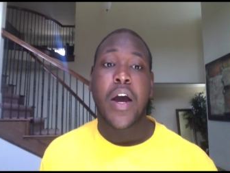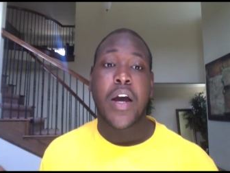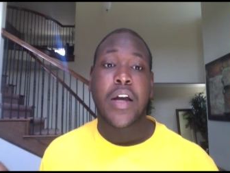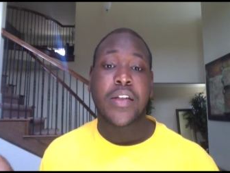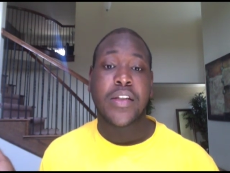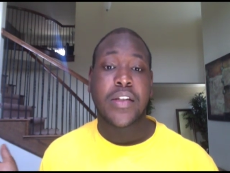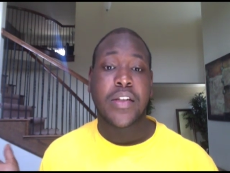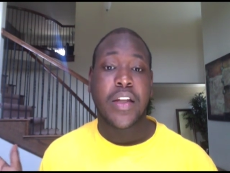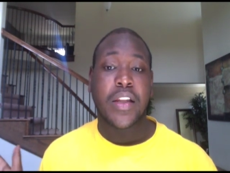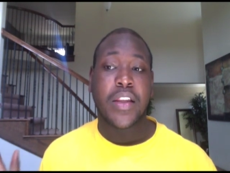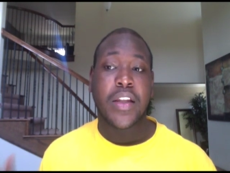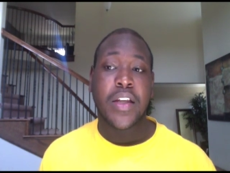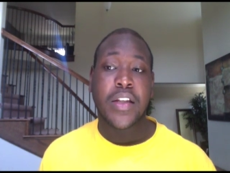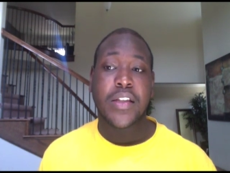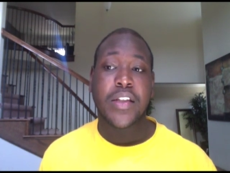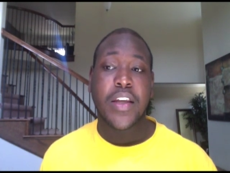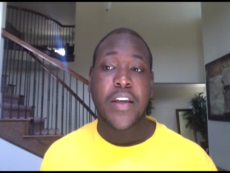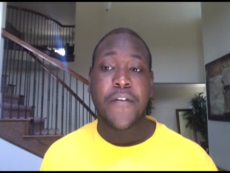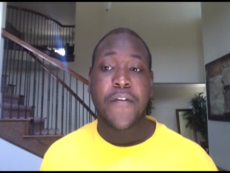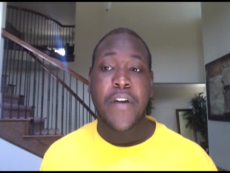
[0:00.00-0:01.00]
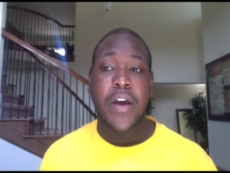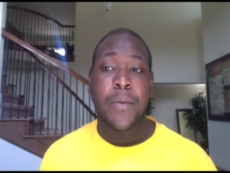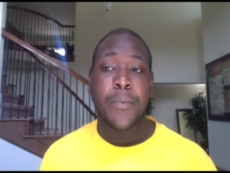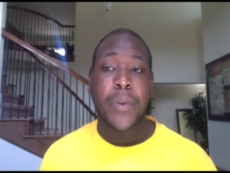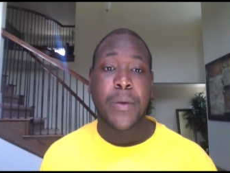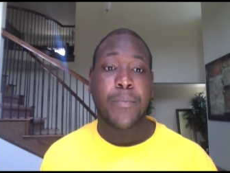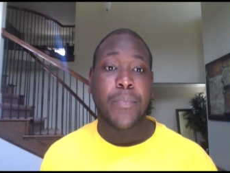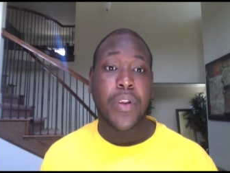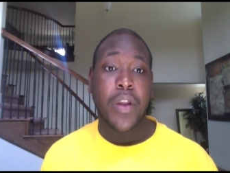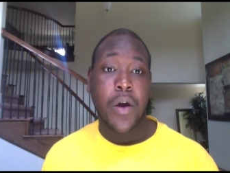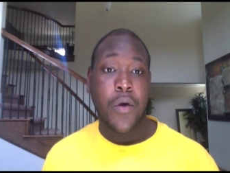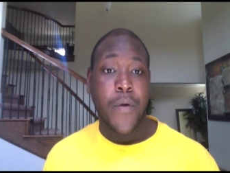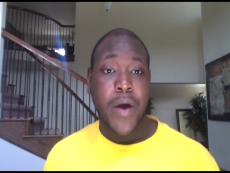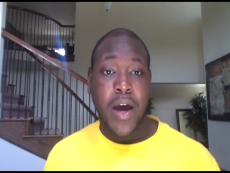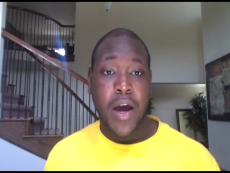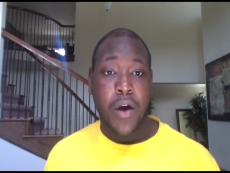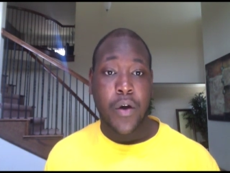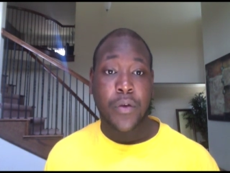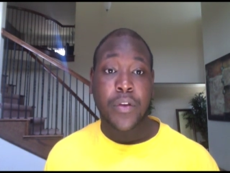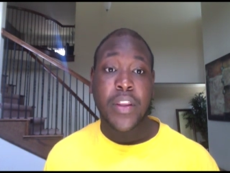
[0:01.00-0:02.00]
a Stilinski family
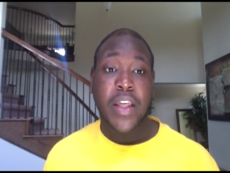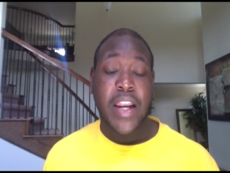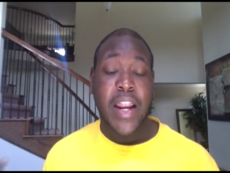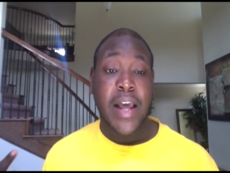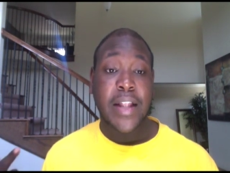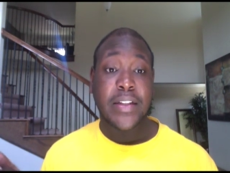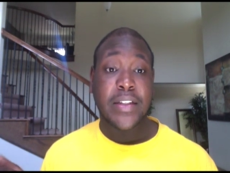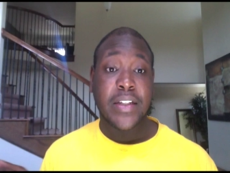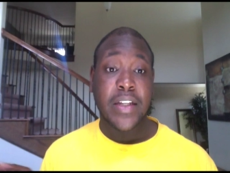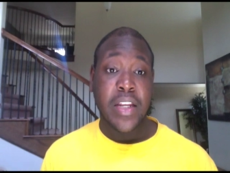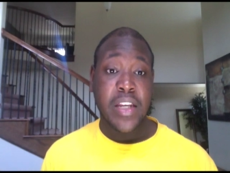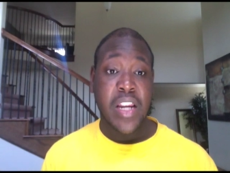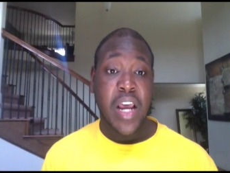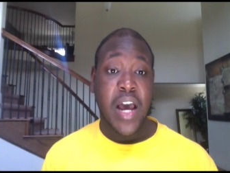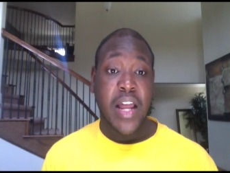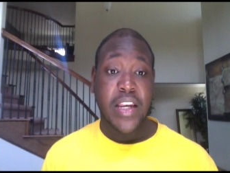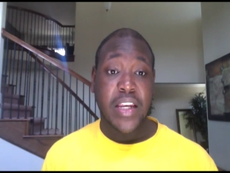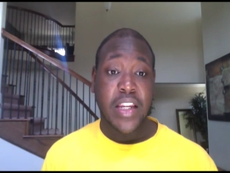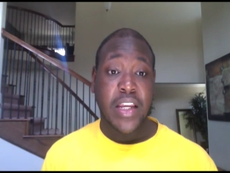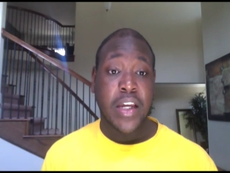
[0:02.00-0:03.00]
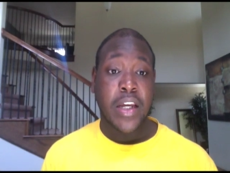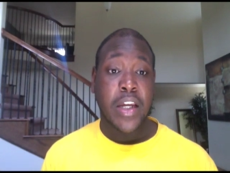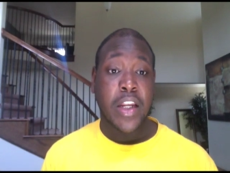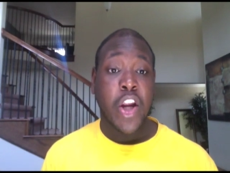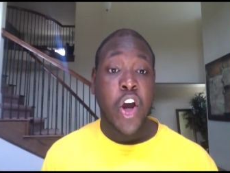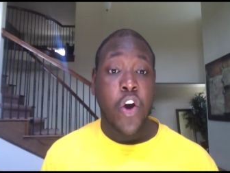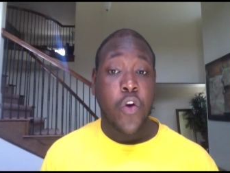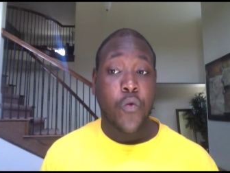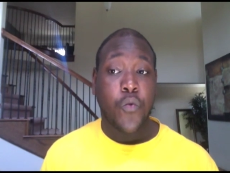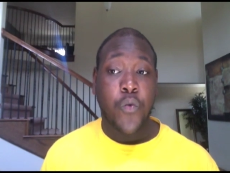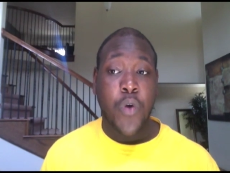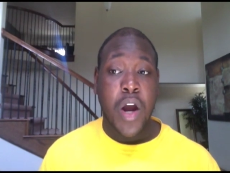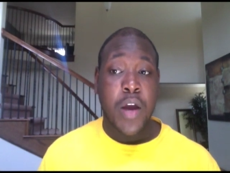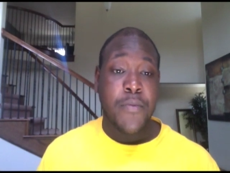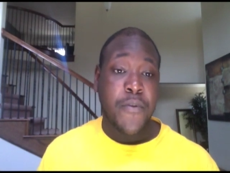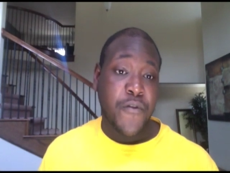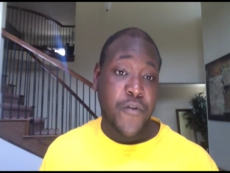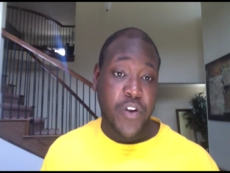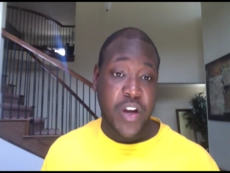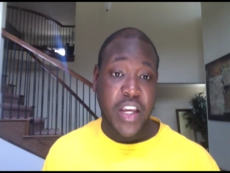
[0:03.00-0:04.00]
blowout that I did not need
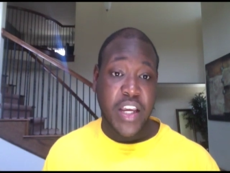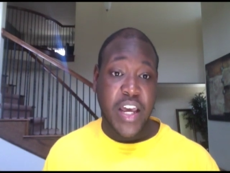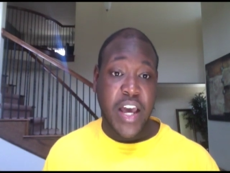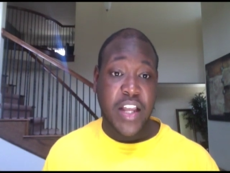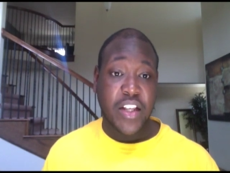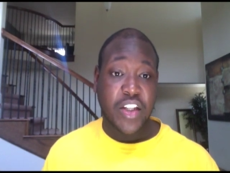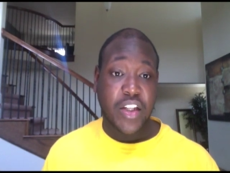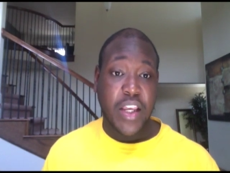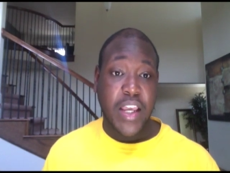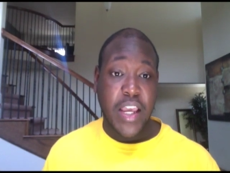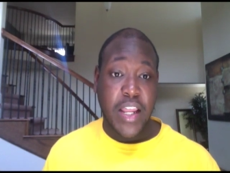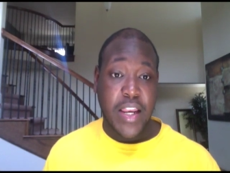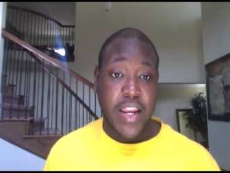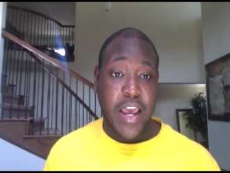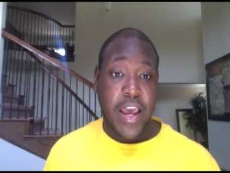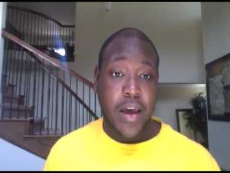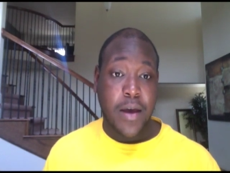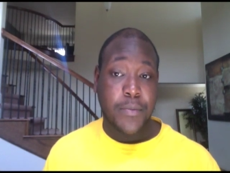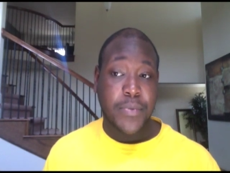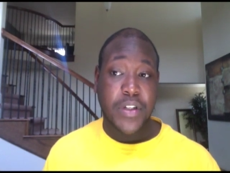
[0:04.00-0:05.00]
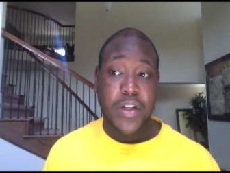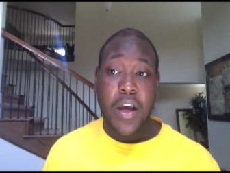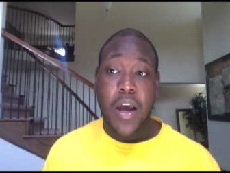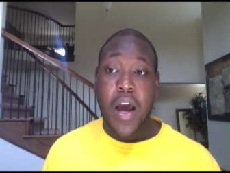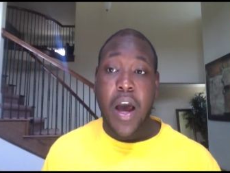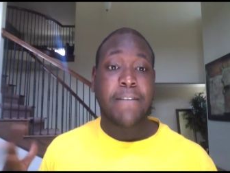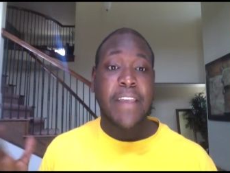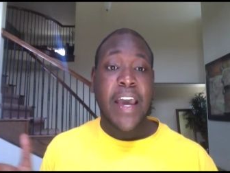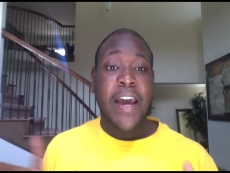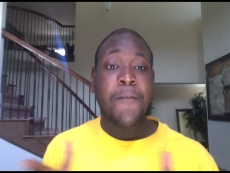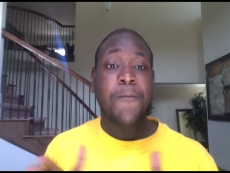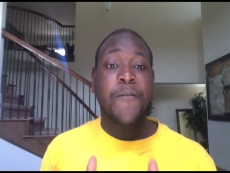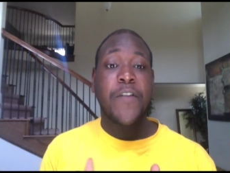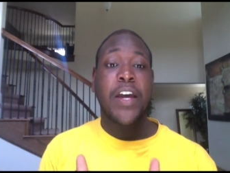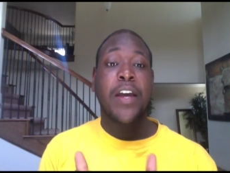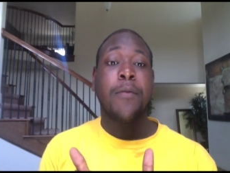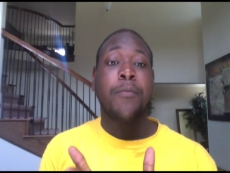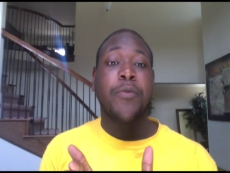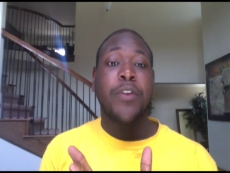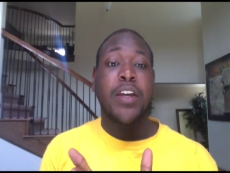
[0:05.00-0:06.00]
right before he got kidnapped. That
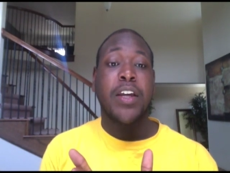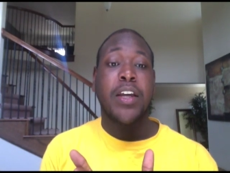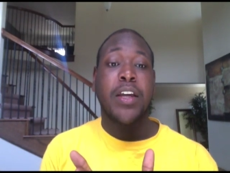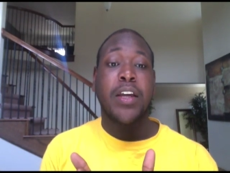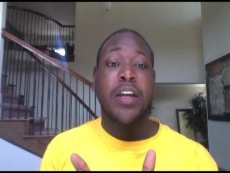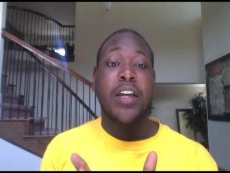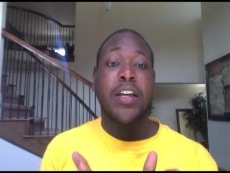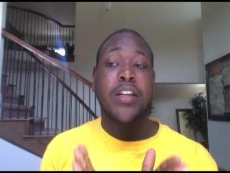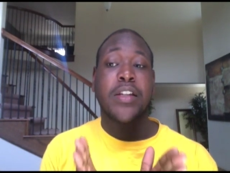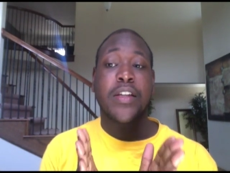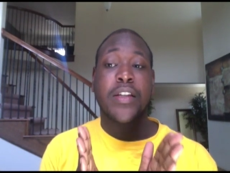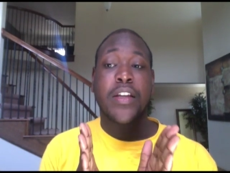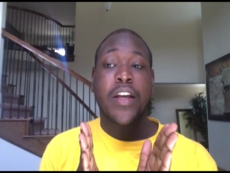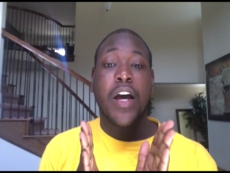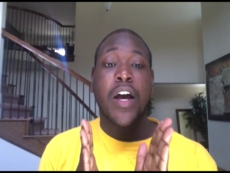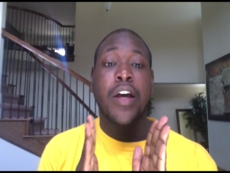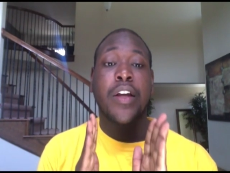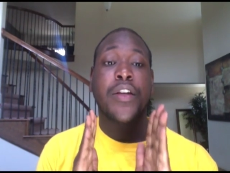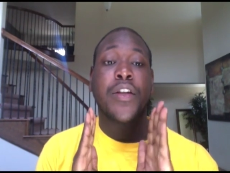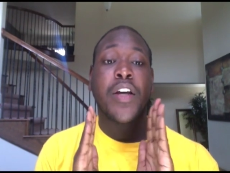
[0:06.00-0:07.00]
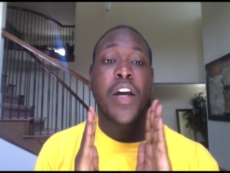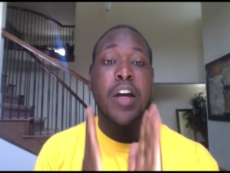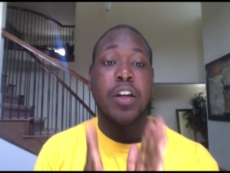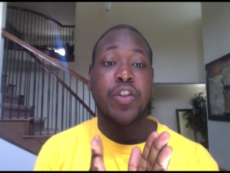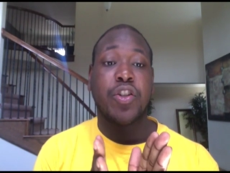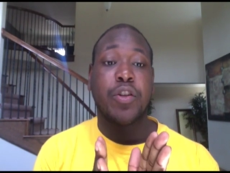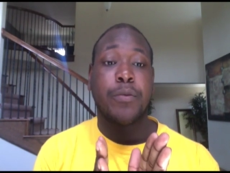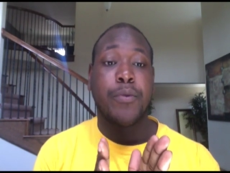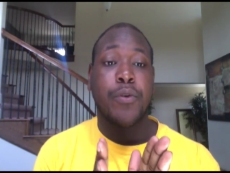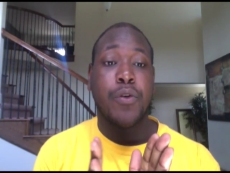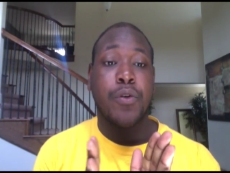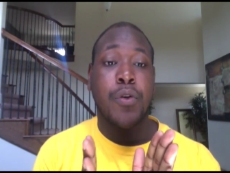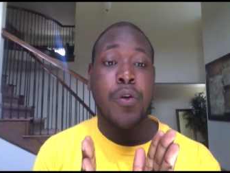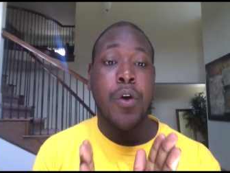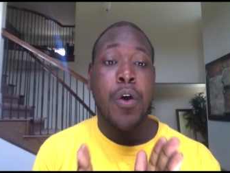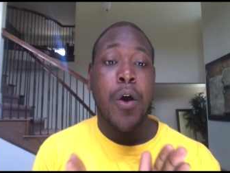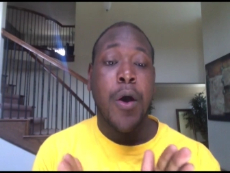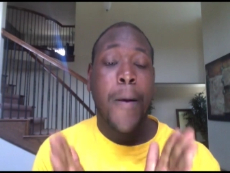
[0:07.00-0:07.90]
family is untouchable.